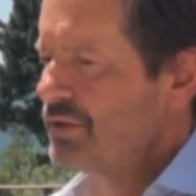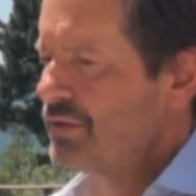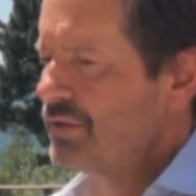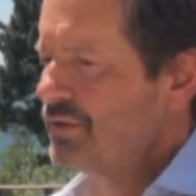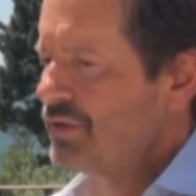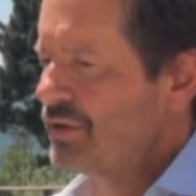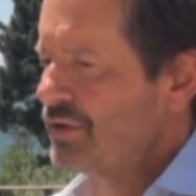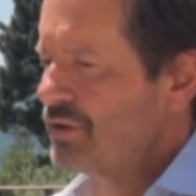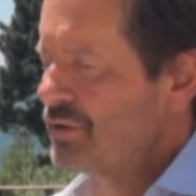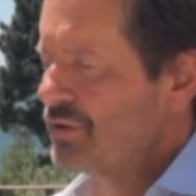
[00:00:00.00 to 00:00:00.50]

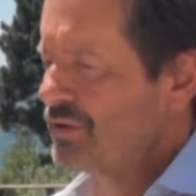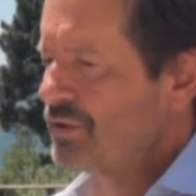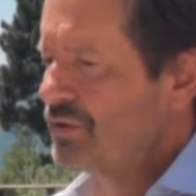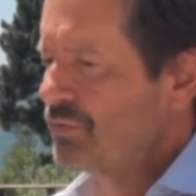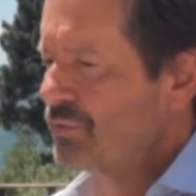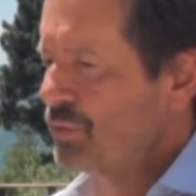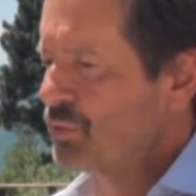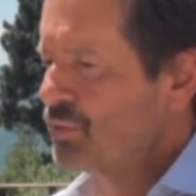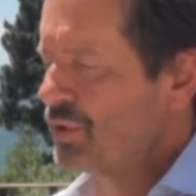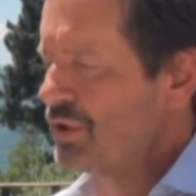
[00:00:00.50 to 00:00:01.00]
and uh,
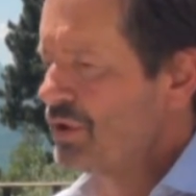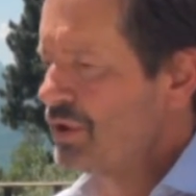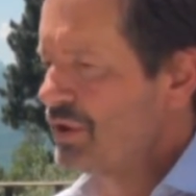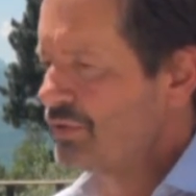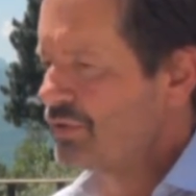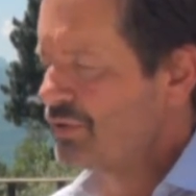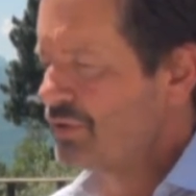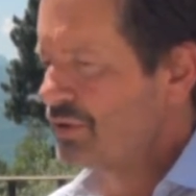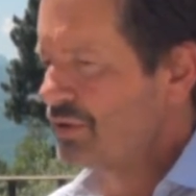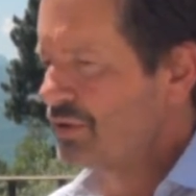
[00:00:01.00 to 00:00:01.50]
we
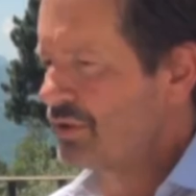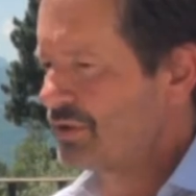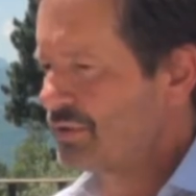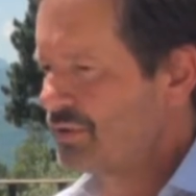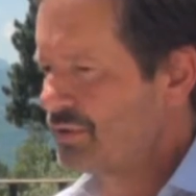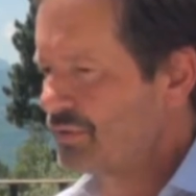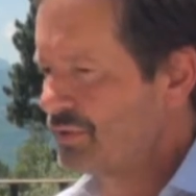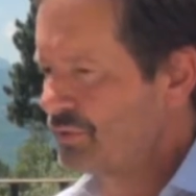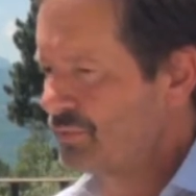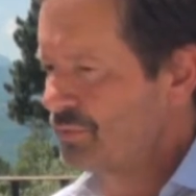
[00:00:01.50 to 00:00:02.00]
realized that
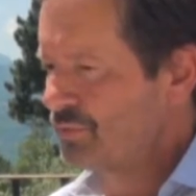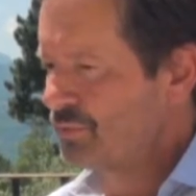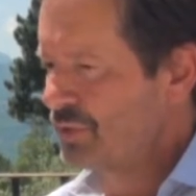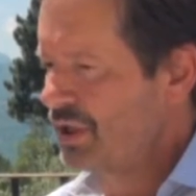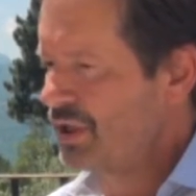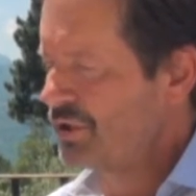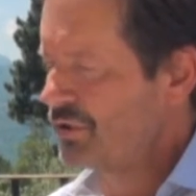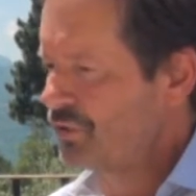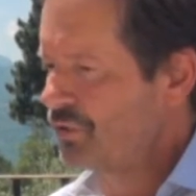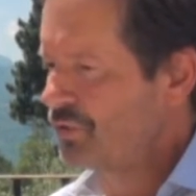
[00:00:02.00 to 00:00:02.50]

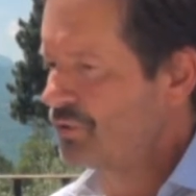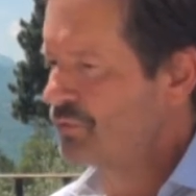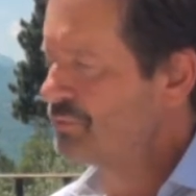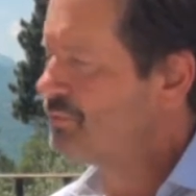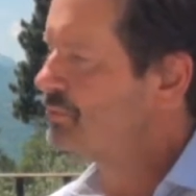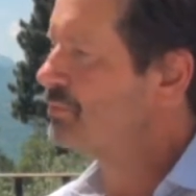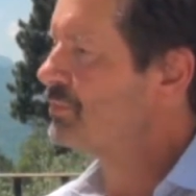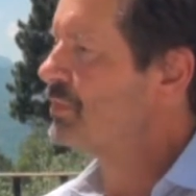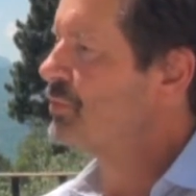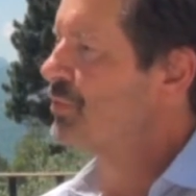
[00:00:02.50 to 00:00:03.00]
we had a good
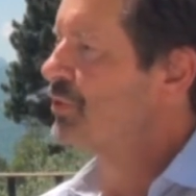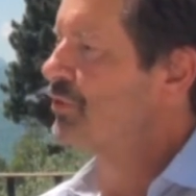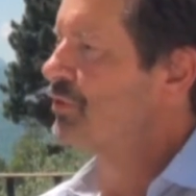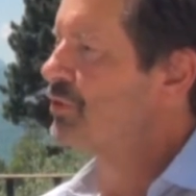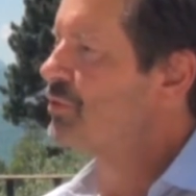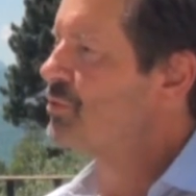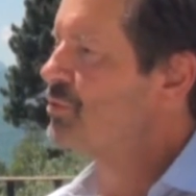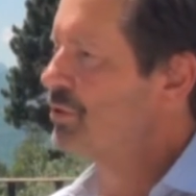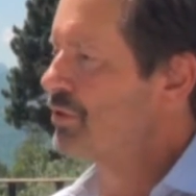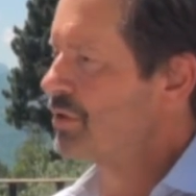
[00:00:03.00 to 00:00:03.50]

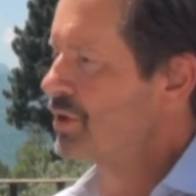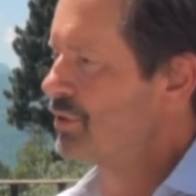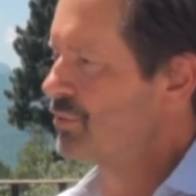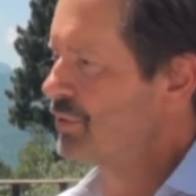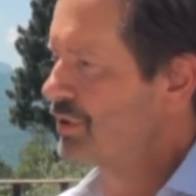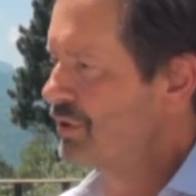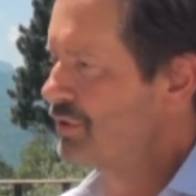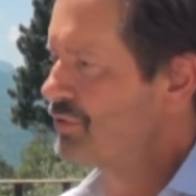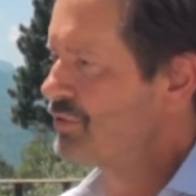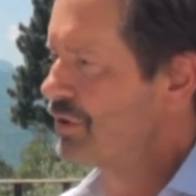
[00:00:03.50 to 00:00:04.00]
ability to
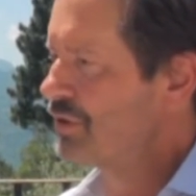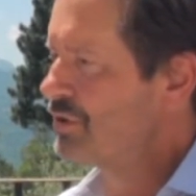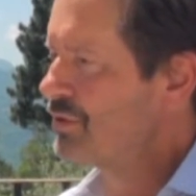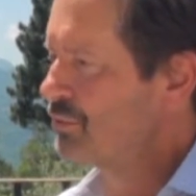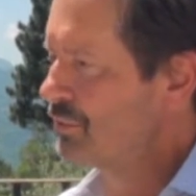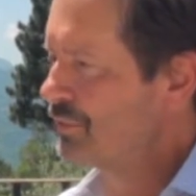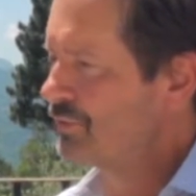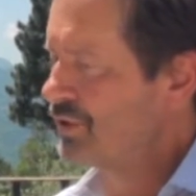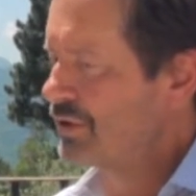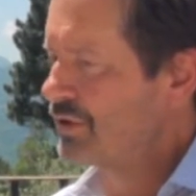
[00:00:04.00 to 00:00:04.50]
communicate with each
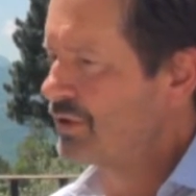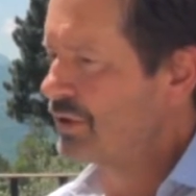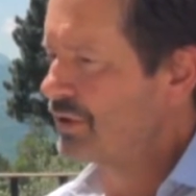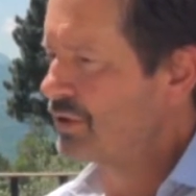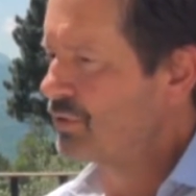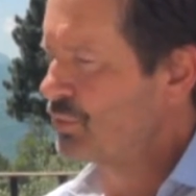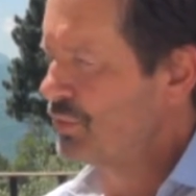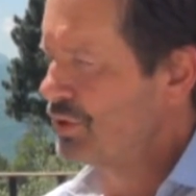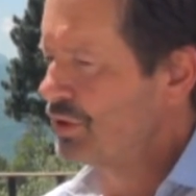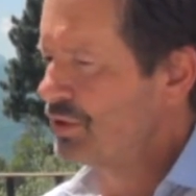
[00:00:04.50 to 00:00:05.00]
other. We felt
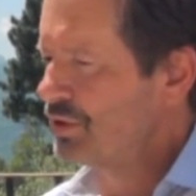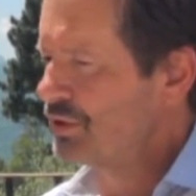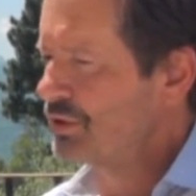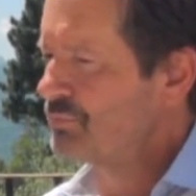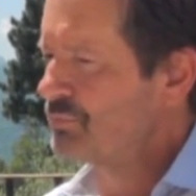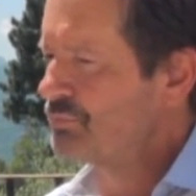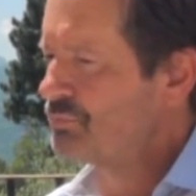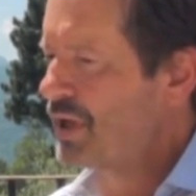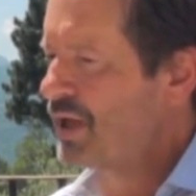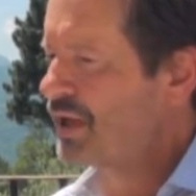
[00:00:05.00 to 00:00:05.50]
like we
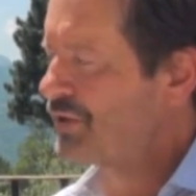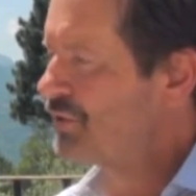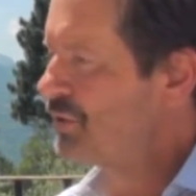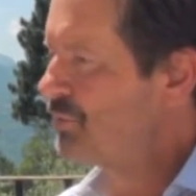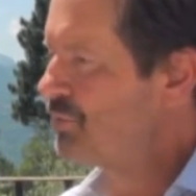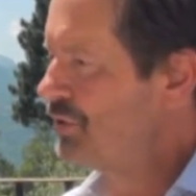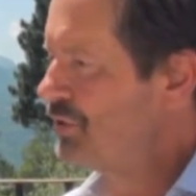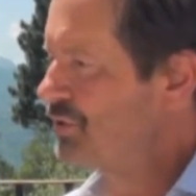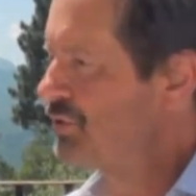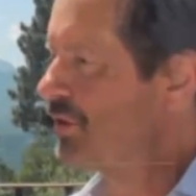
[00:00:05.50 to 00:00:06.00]

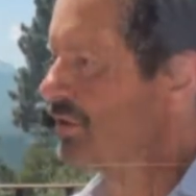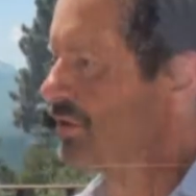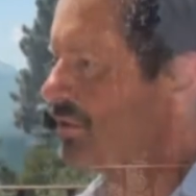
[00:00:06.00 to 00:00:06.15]
backed up